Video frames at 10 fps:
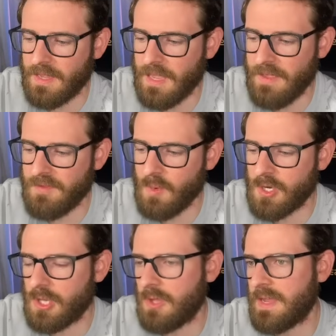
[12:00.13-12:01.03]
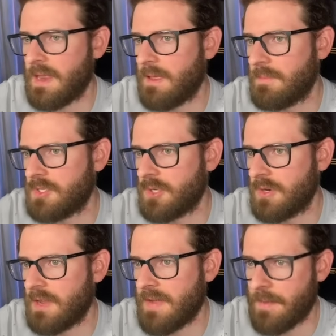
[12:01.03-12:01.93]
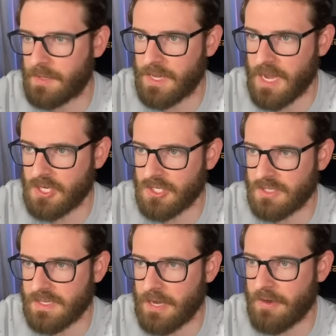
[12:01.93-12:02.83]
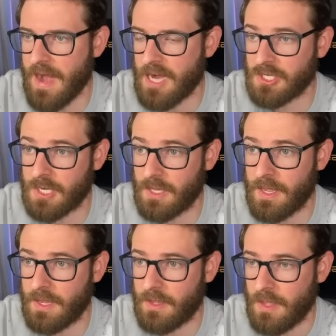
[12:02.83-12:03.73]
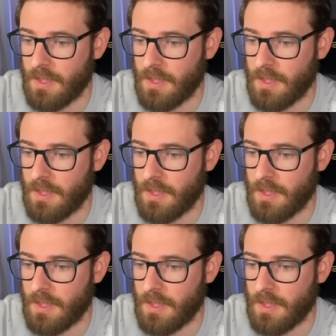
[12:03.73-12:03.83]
if you were to look at a majority of applications that are actually like